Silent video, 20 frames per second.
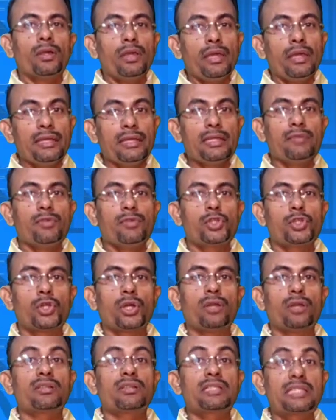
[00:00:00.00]

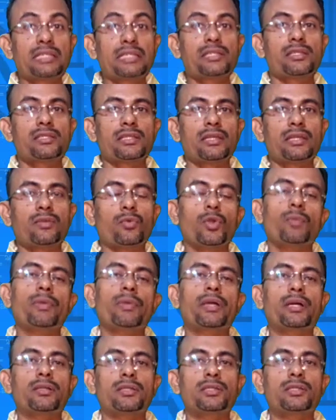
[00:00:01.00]
individual or citizen will be
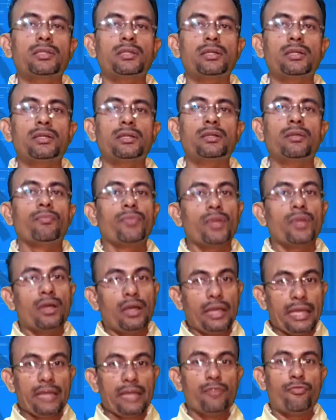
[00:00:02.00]
considered
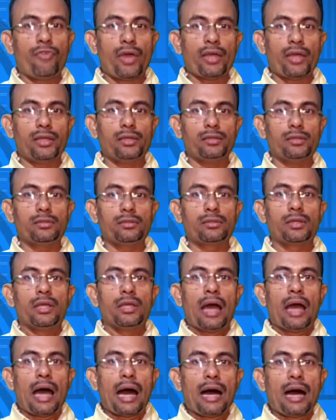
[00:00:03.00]
inferior.
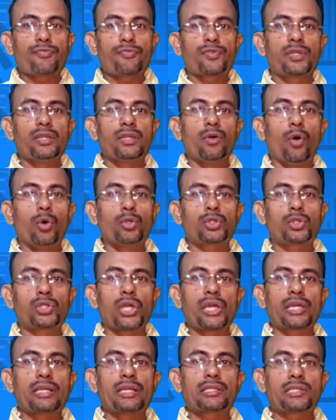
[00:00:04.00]
After the
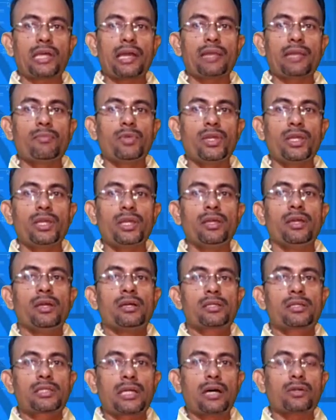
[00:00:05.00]
oath-taking ceremony,
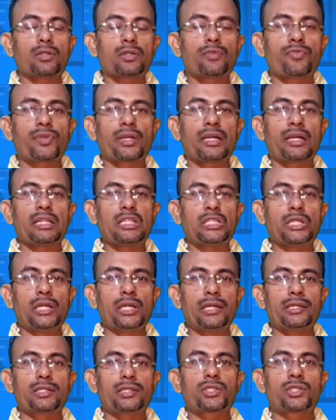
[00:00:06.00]
South African
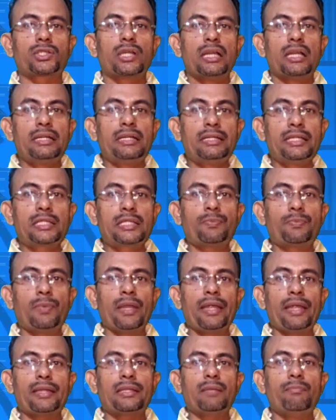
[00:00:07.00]
jets
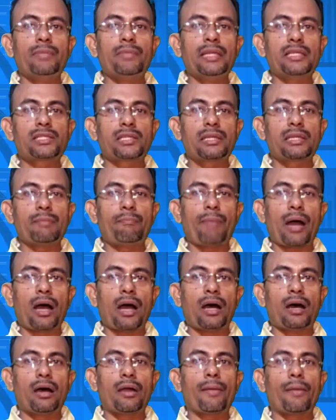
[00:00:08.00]
displayed the military
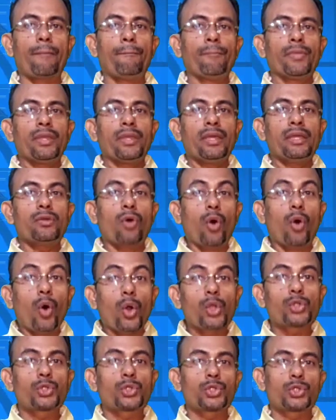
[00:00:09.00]
power. It
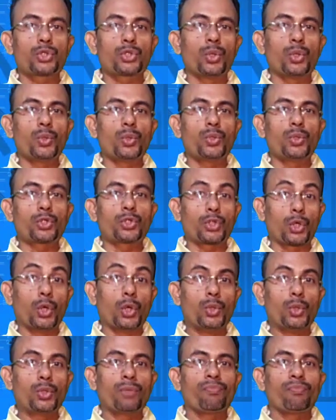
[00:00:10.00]
also
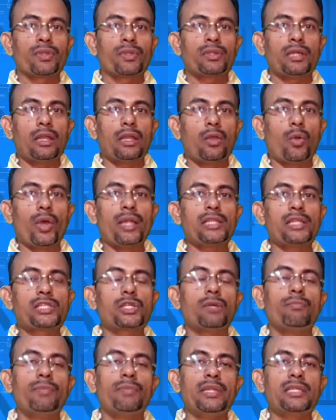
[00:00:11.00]
showed the
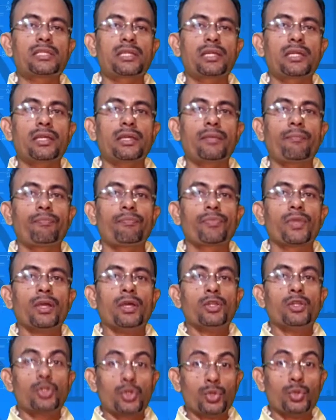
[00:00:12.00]
loyalty of military
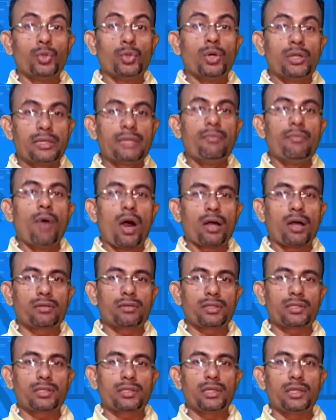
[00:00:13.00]
to
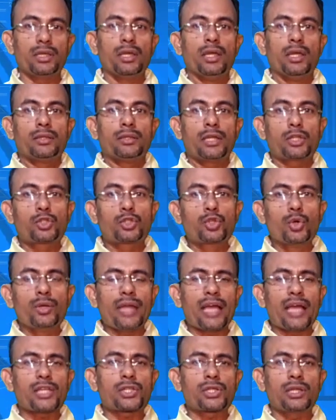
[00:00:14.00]
democracy. The 2
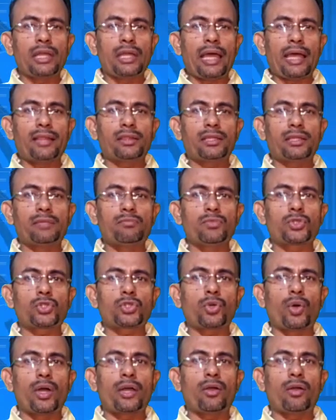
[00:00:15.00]
national anthems
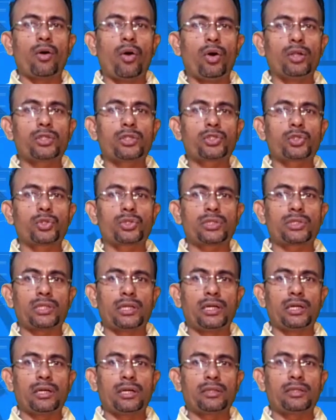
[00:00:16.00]
were also
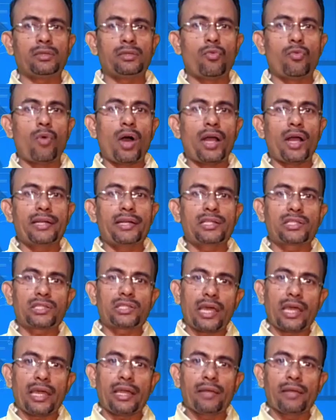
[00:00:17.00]
sung. The whites
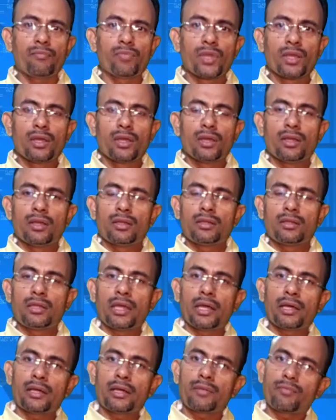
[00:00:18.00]
sang
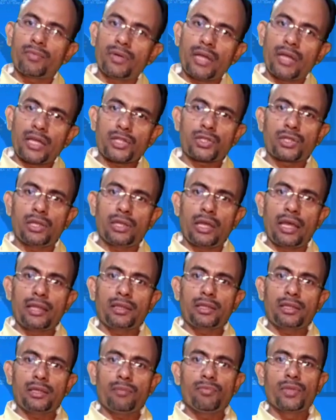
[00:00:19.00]
their national
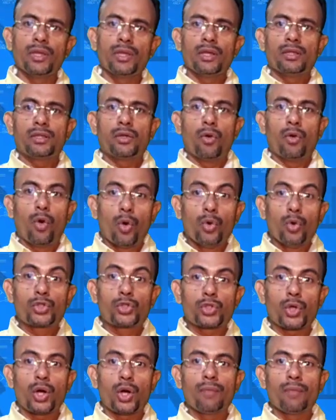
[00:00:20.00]
anthem, the old
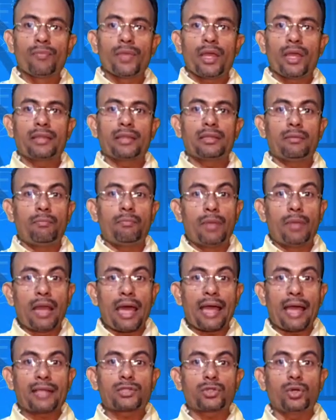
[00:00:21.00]
song, and the
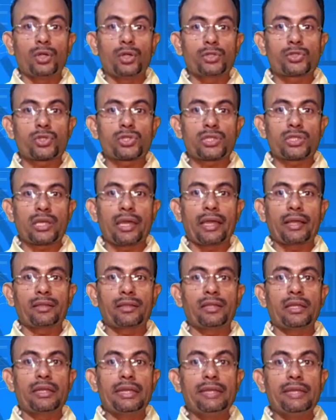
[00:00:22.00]
blacks also
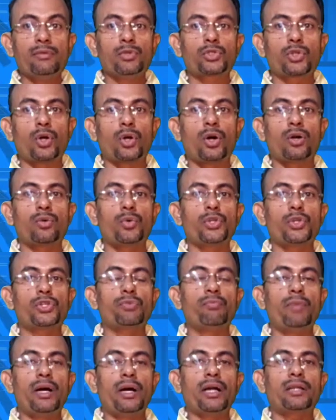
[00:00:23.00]
sang the new song,
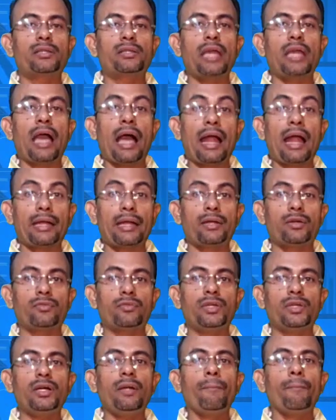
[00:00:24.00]
which marked the end
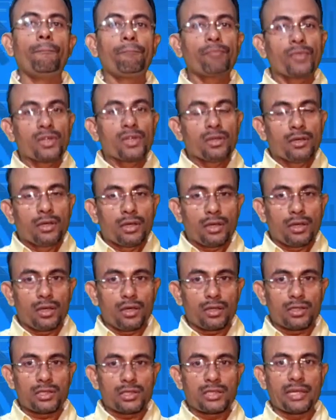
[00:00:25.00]
of
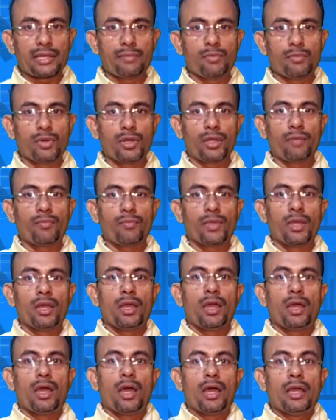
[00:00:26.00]
the ceremony.
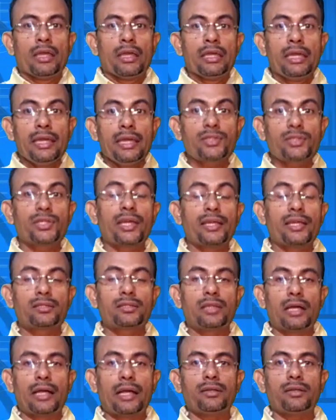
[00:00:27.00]
He says
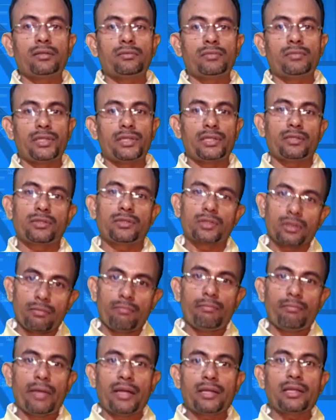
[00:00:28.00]
that is,
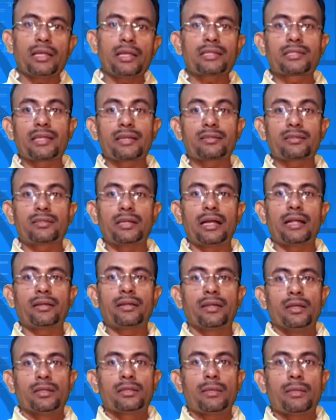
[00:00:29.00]
Mandela says
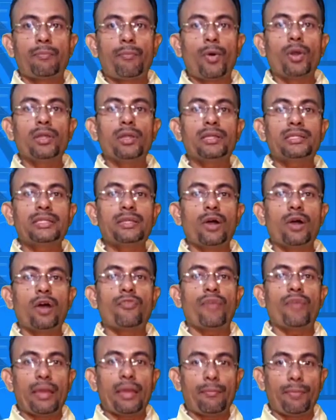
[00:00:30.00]
that the policy
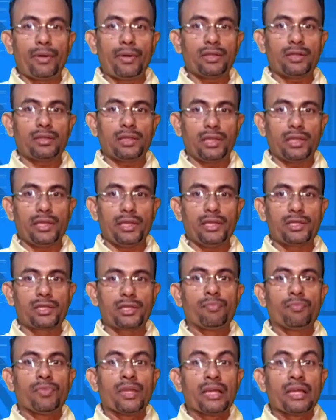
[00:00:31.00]
of apartheid
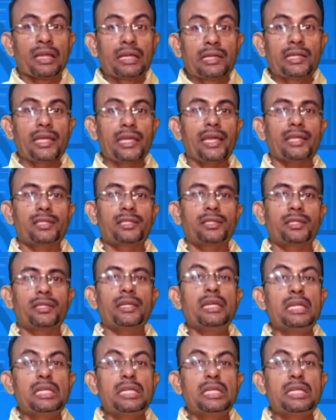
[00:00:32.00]
created a